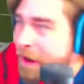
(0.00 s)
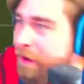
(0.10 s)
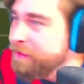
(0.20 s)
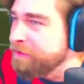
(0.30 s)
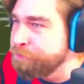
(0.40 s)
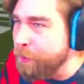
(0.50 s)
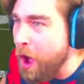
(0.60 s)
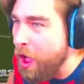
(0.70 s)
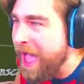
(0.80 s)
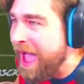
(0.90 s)
airing this
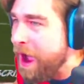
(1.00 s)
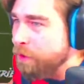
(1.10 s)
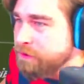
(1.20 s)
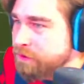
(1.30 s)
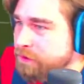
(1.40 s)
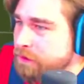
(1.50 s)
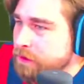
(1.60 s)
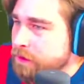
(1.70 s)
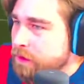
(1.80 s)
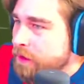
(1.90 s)
ball out!
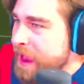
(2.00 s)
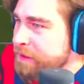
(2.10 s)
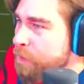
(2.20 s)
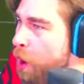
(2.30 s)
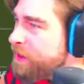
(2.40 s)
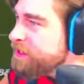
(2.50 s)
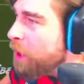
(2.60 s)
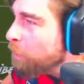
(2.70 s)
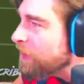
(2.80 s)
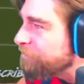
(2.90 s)
And Mooney
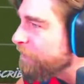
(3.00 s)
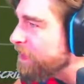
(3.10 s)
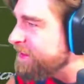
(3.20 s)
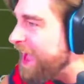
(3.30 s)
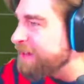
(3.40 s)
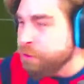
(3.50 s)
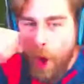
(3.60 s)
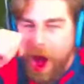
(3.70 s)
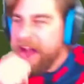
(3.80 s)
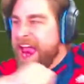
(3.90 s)
goes up for the catch, one